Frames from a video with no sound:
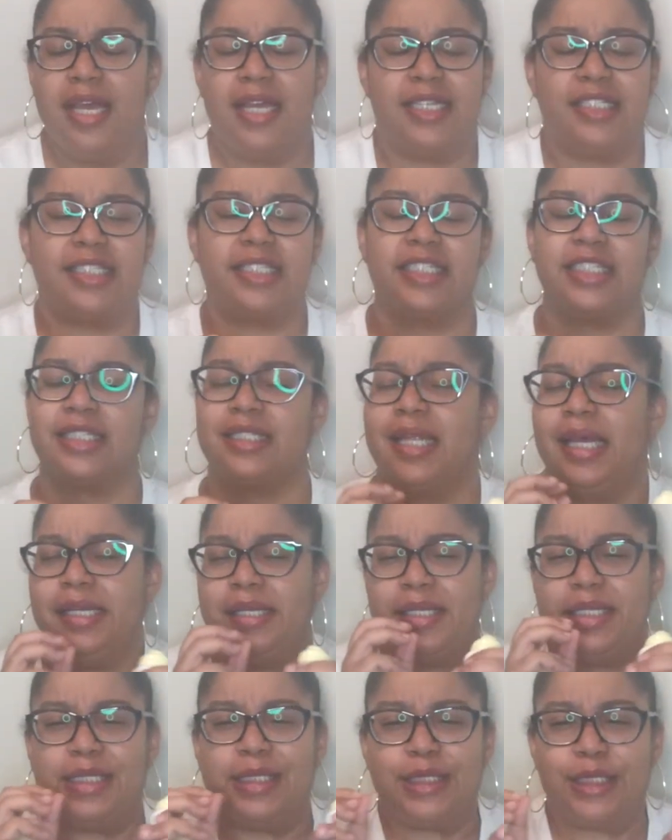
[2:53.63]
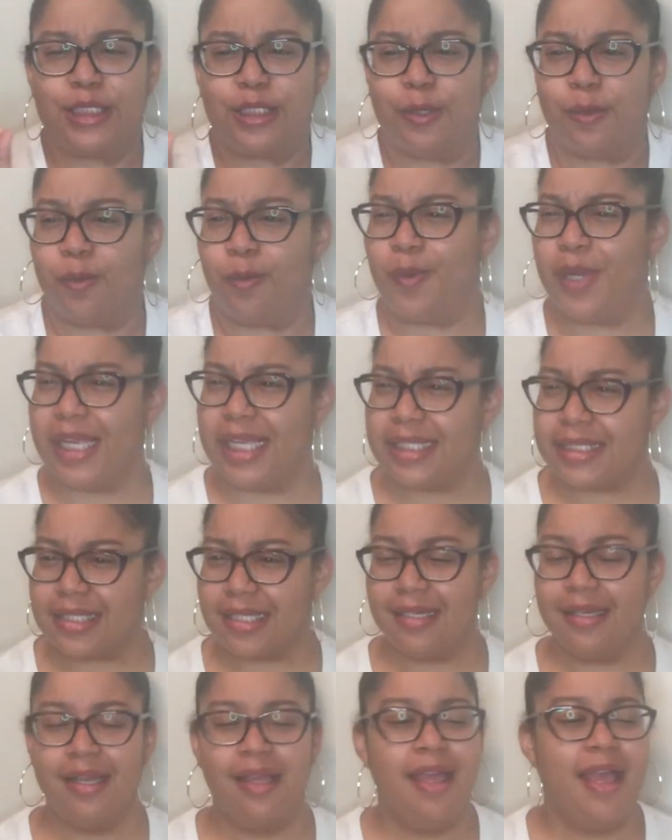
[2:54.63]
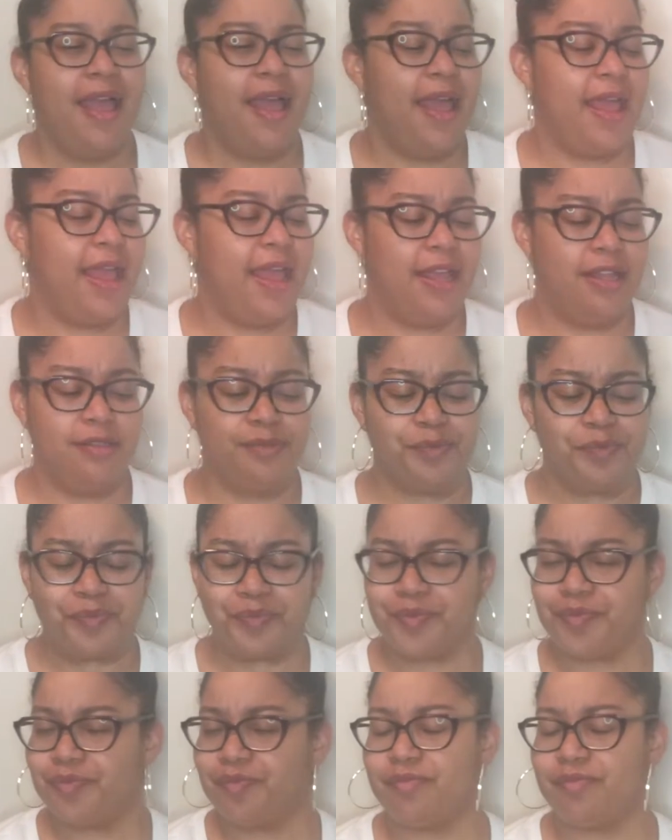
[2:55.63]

It's just slightly sweet and